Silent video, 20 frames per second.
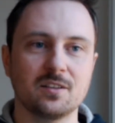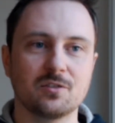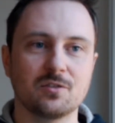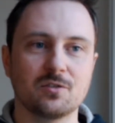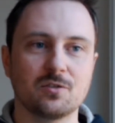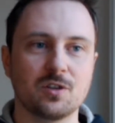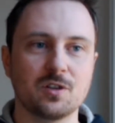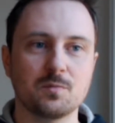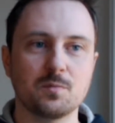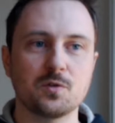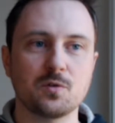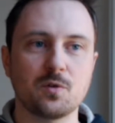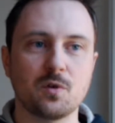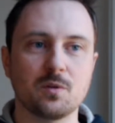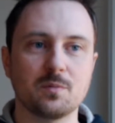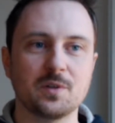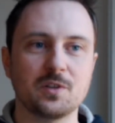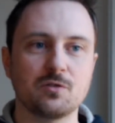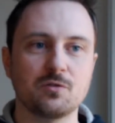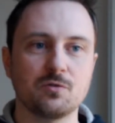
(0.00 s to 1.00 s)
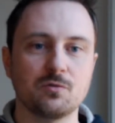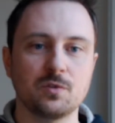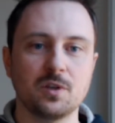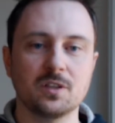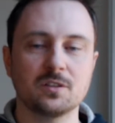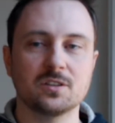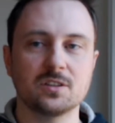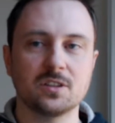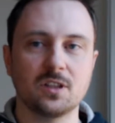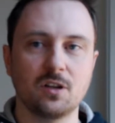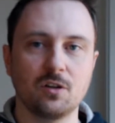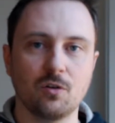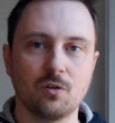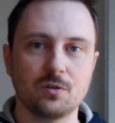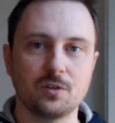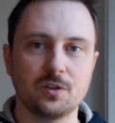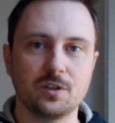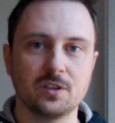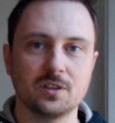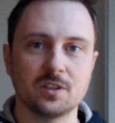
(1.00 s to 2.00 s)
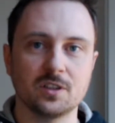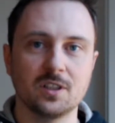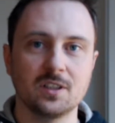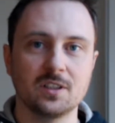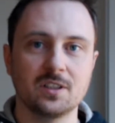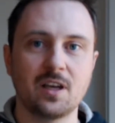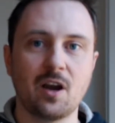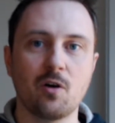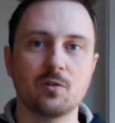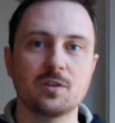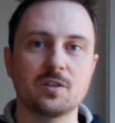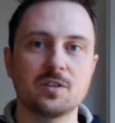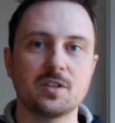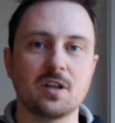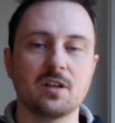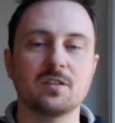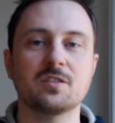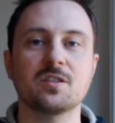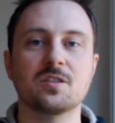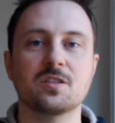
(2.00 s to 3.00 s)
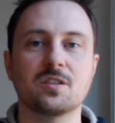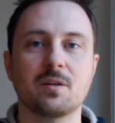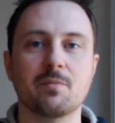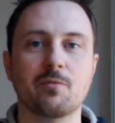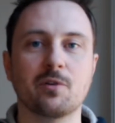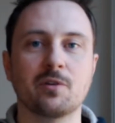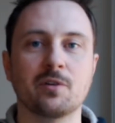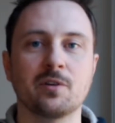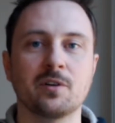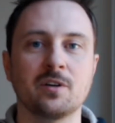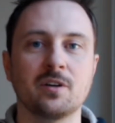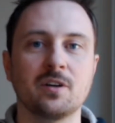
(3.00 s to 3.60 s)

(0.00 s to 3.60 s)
Christmas ornaments do not sell all year. They only sell in December.